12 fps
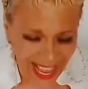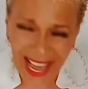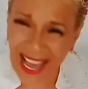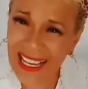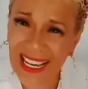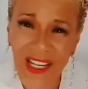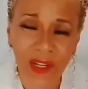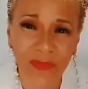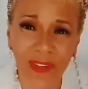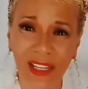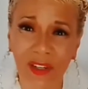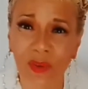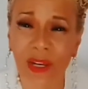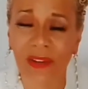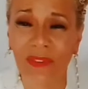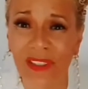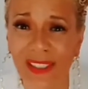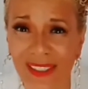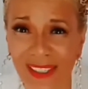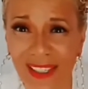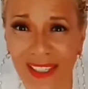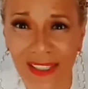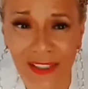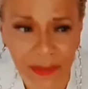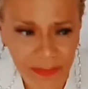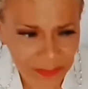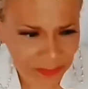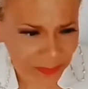I kind of feel like whoever this is,